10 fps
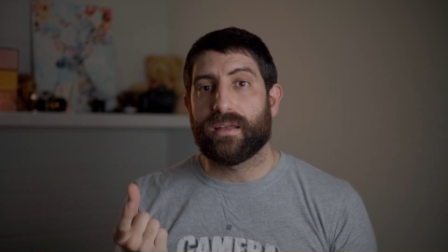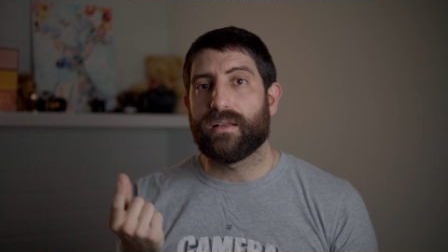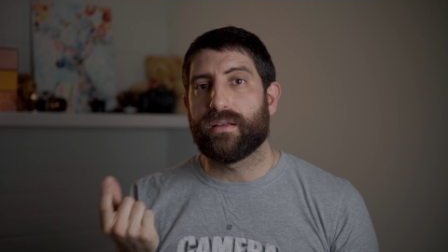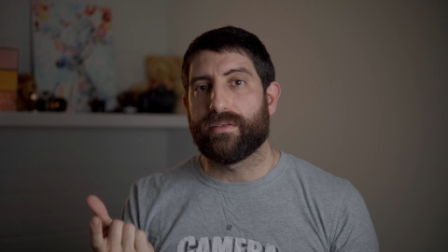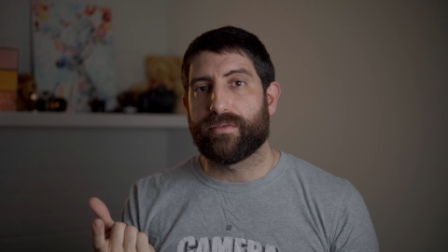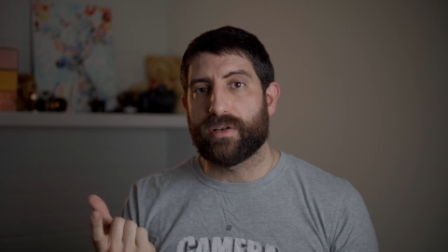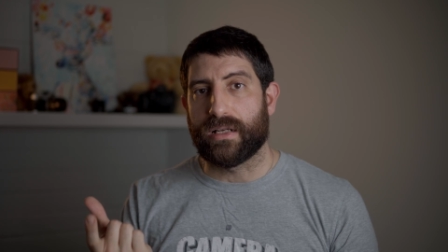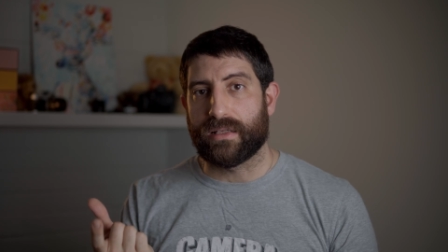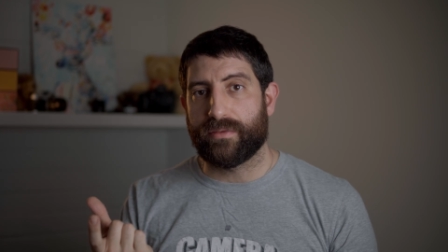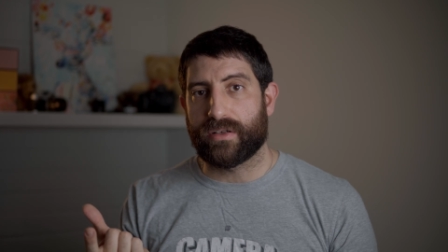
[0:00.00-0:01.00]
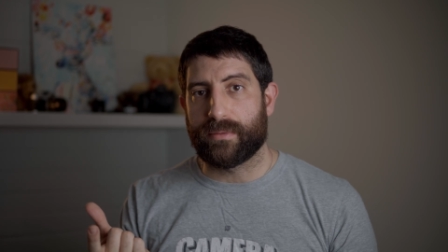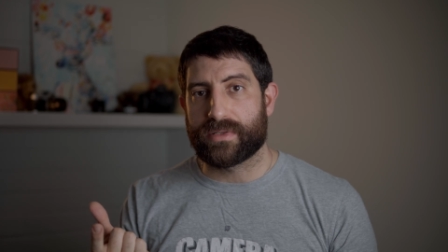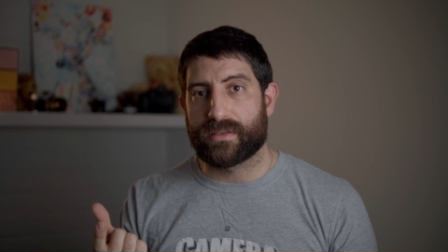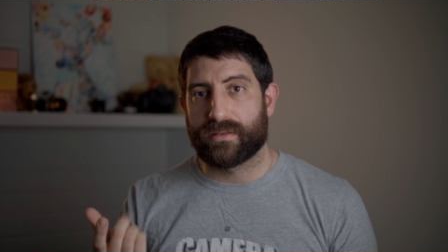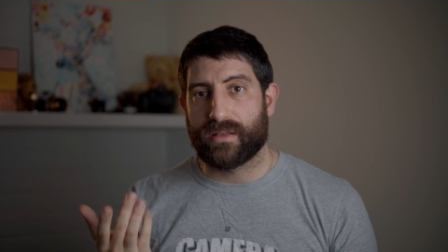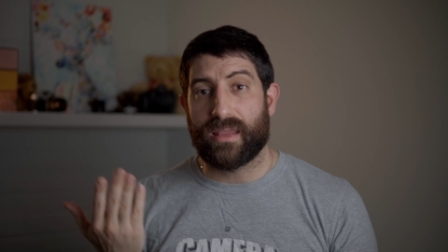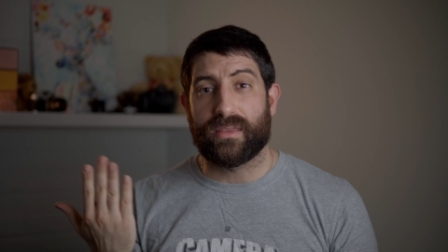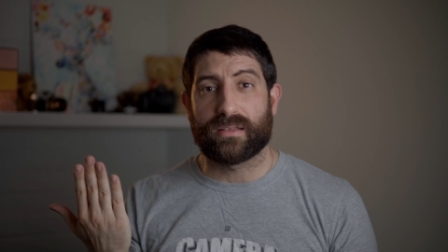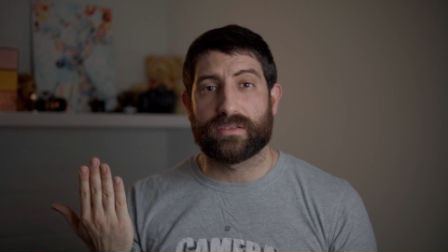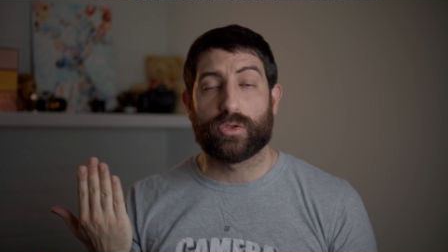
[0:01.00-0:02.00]
in relative terms, and
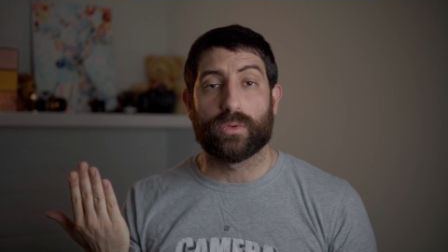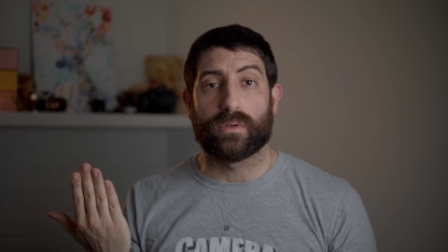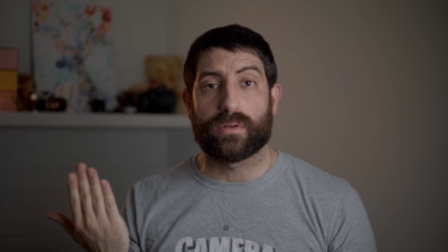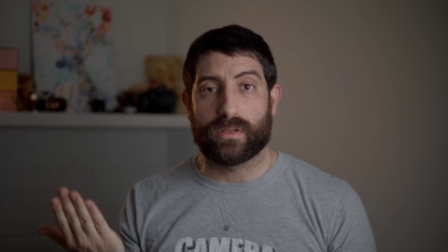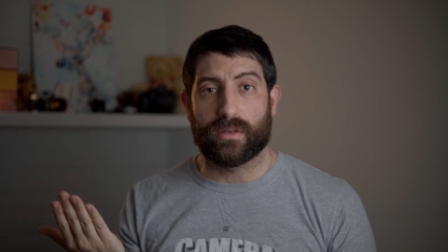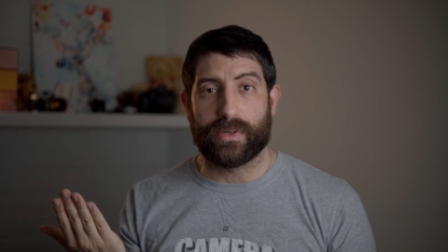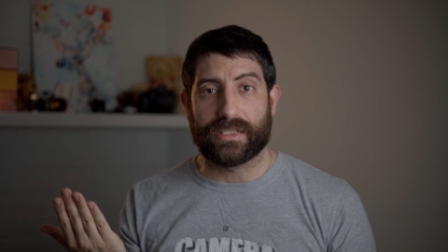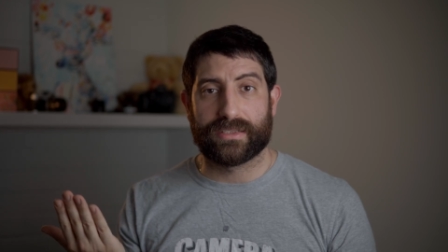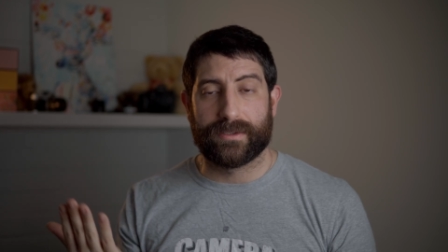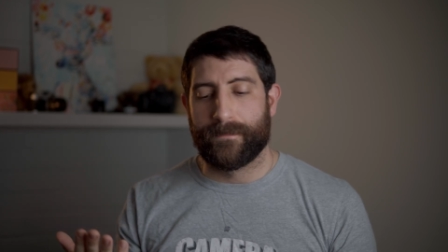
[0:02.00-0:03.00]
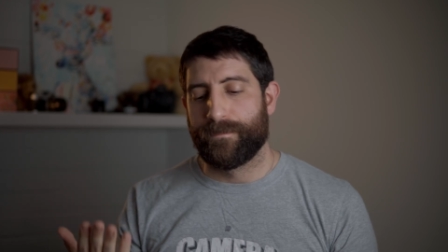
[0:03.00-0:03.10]
things do look compressed.